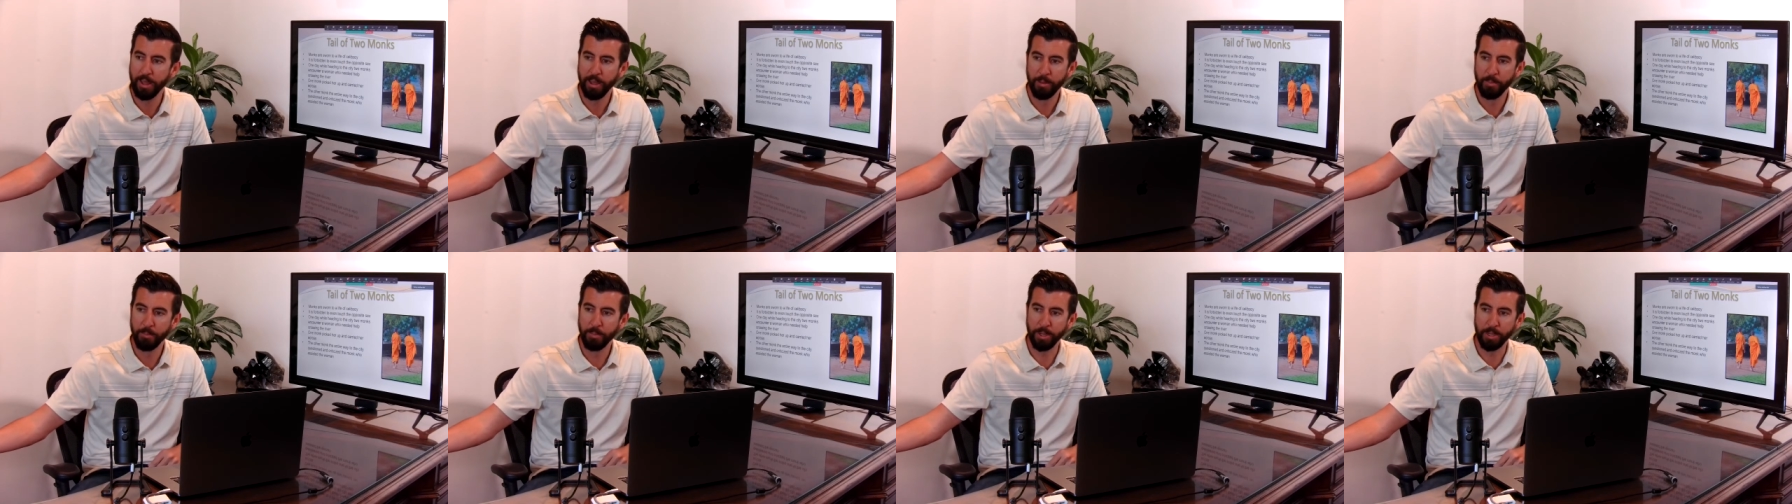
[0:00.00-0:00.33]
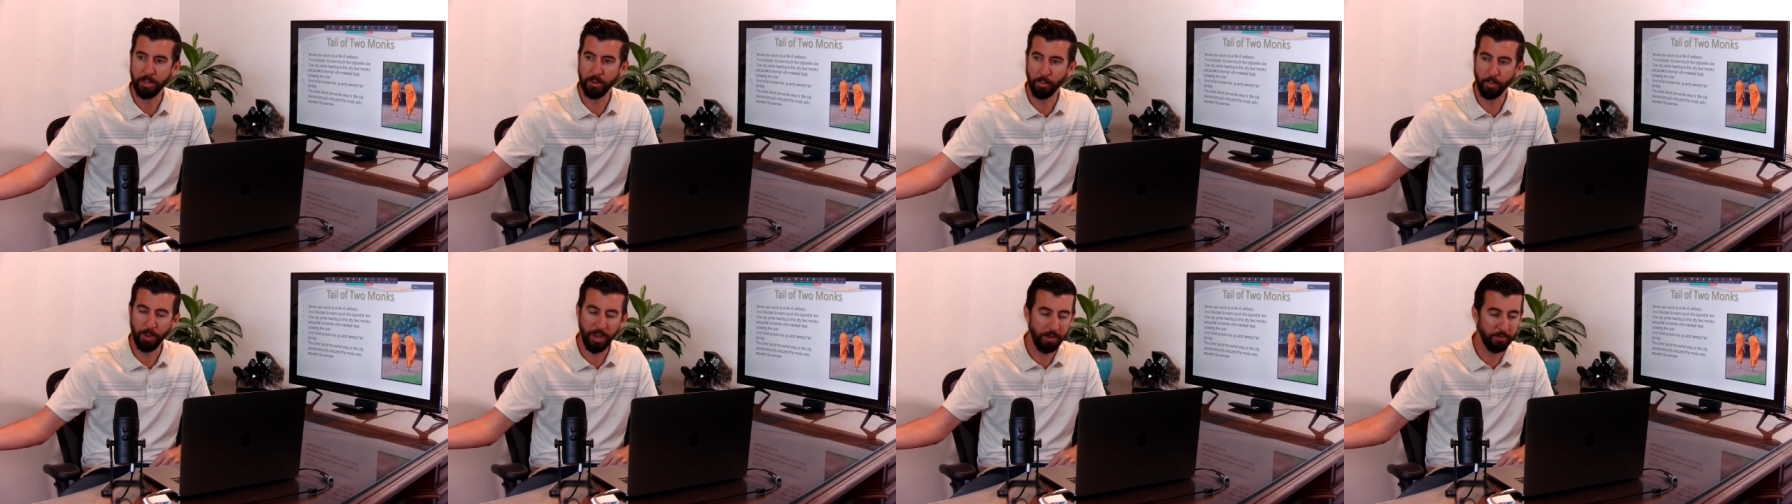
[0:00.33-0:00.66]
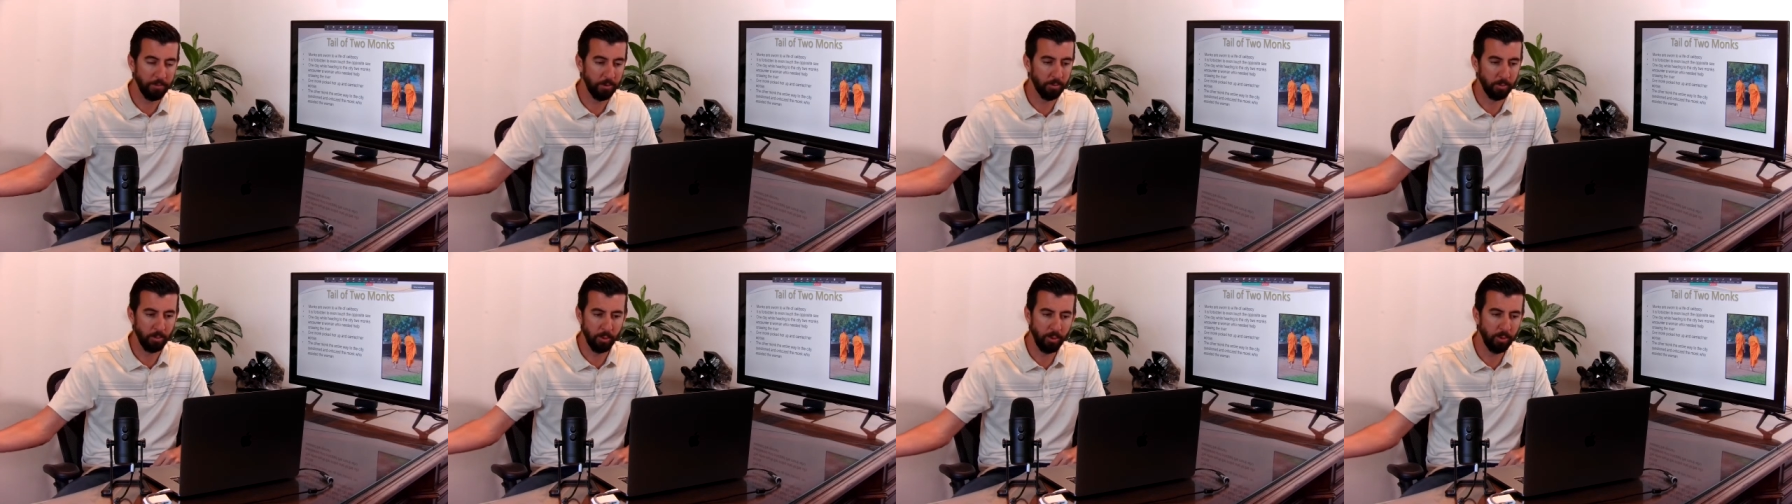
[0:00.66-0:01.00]
but we have
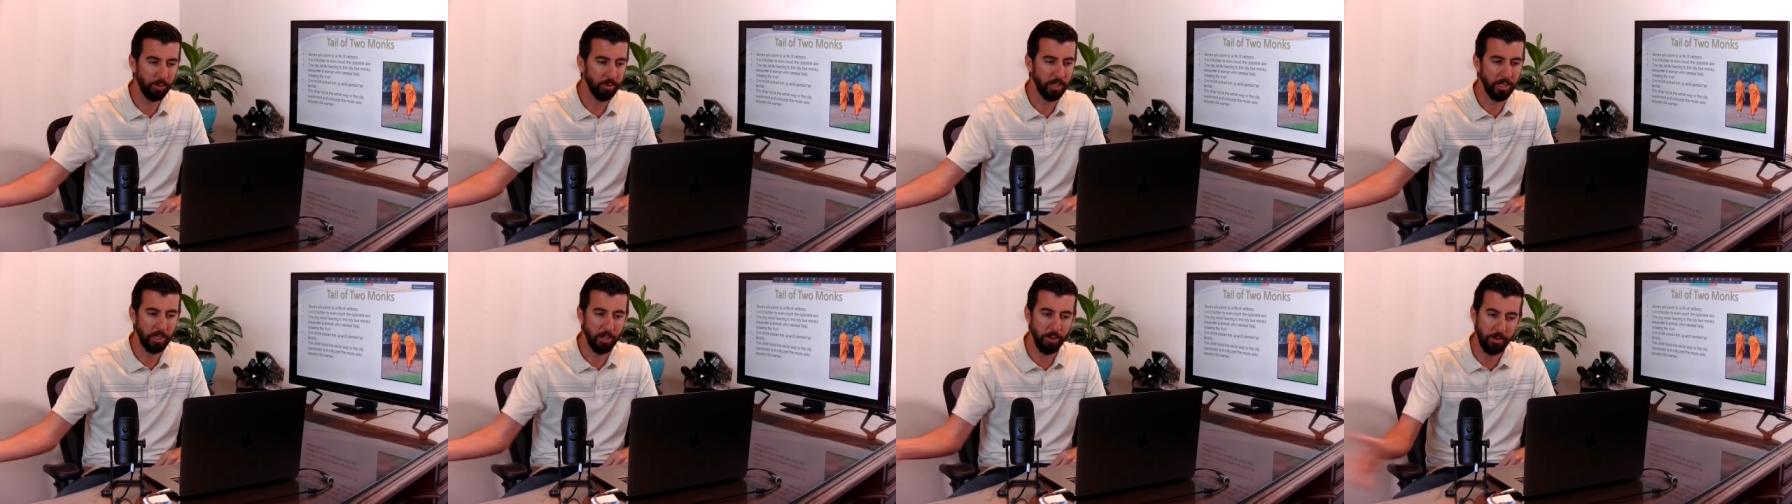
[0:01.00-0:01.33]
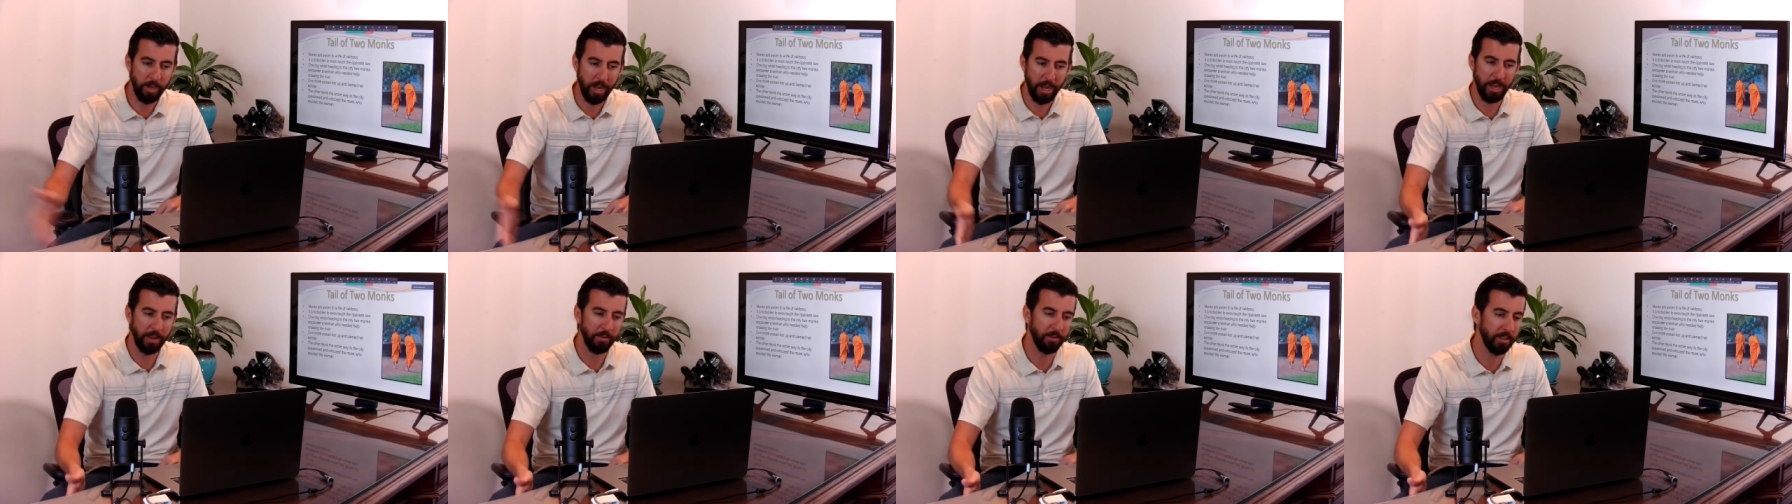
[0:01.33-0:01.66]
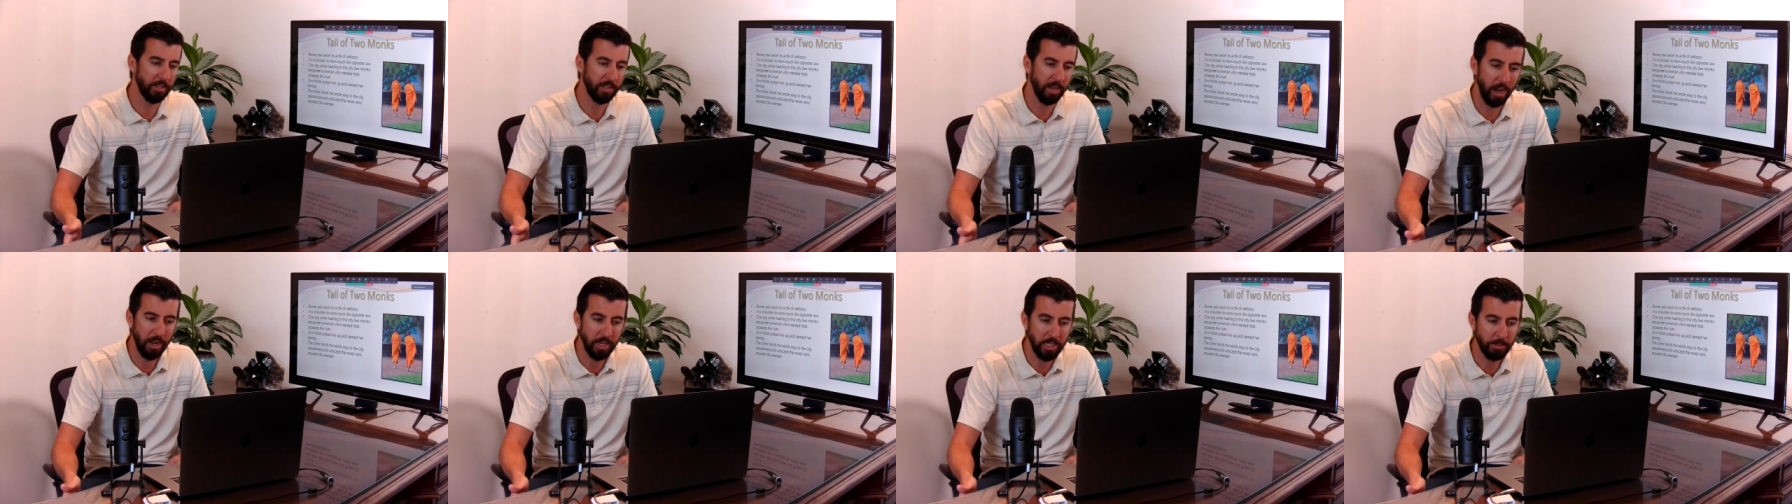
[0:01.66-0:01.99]
a rule that you can't even
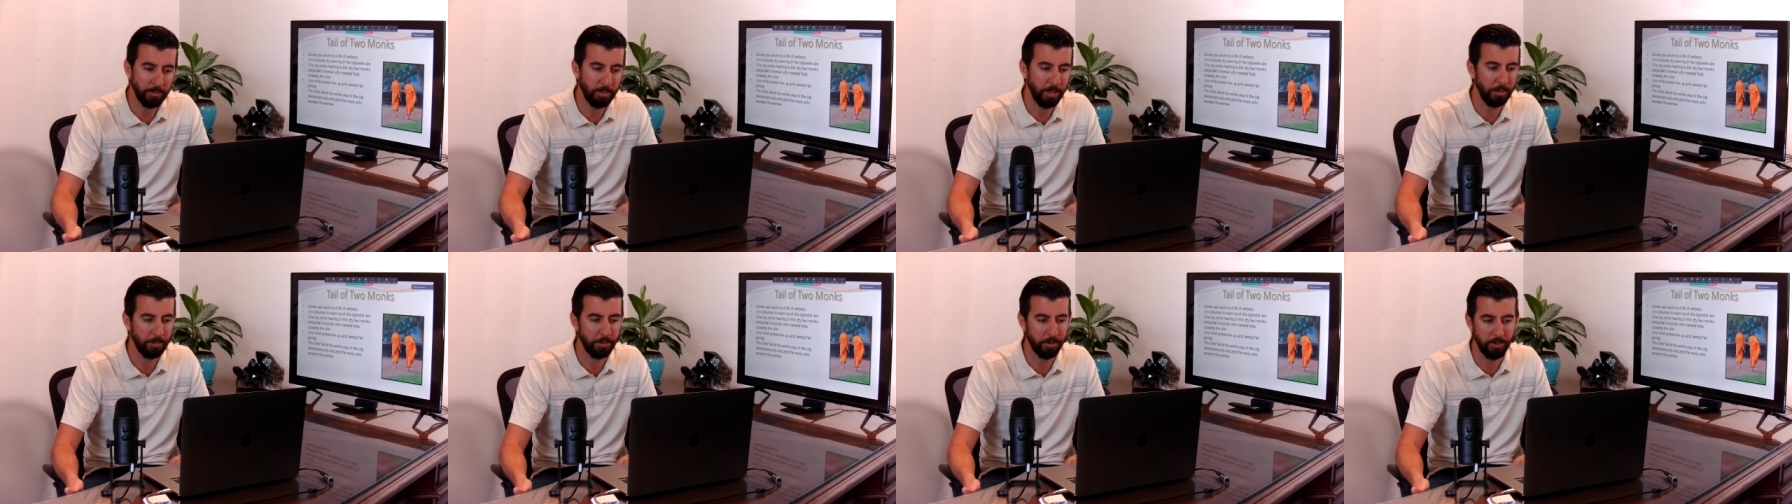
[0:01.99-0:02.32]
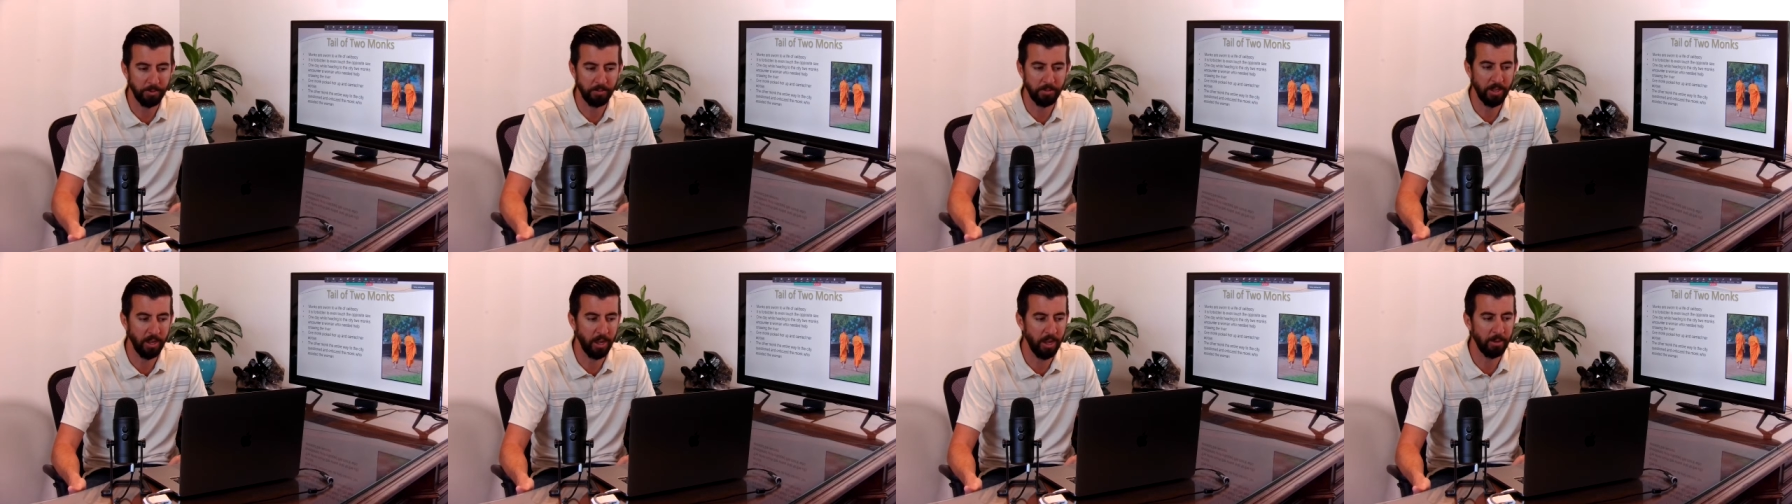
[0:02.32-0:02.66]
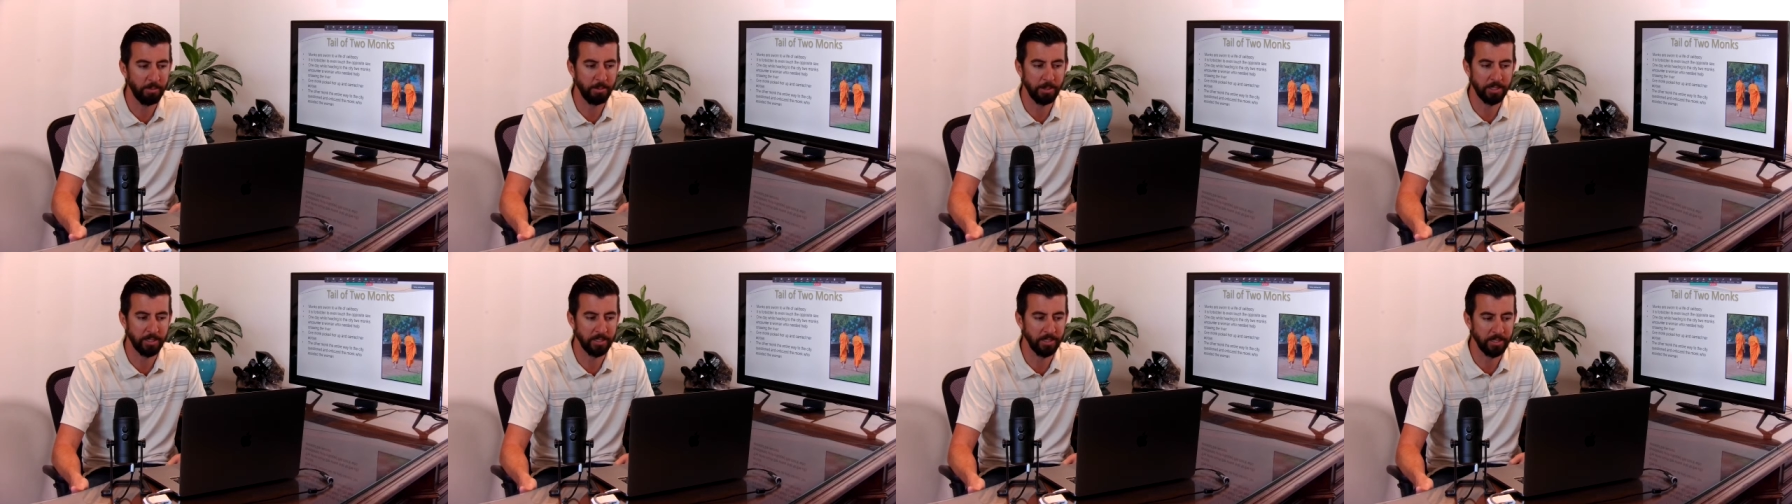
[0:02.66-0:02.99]
touch people of the
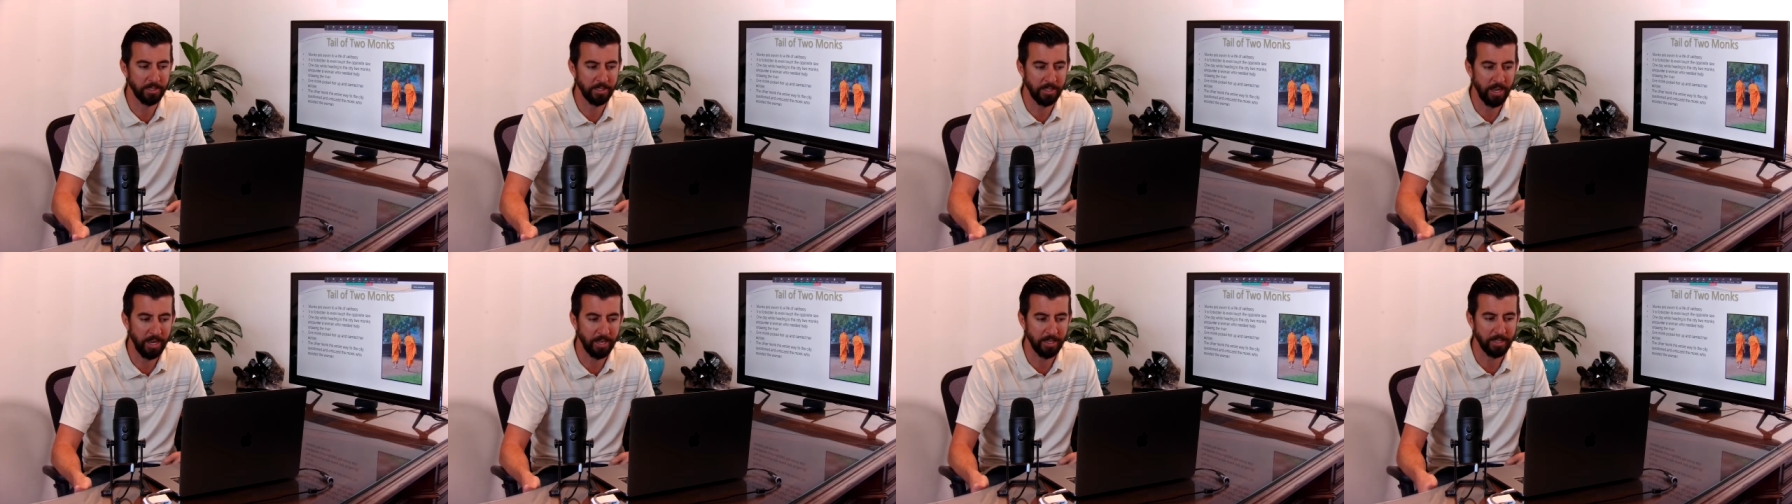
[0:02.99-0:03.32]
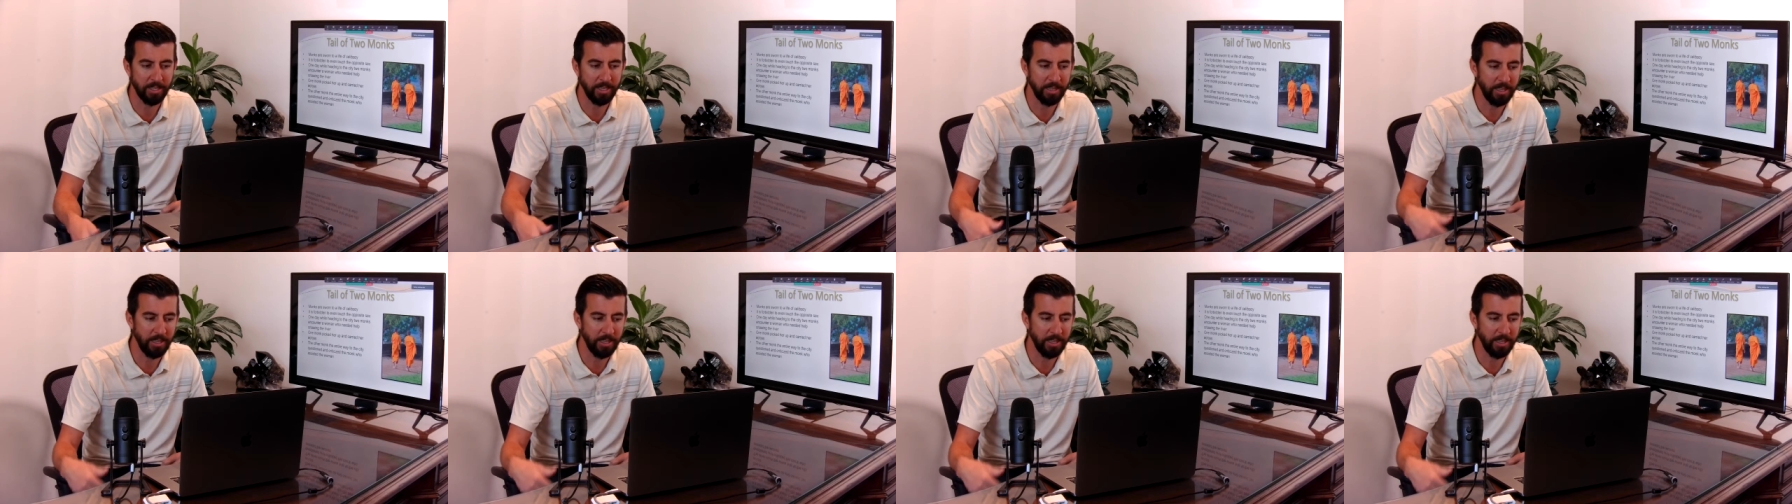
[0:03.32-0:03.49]
opposite sex.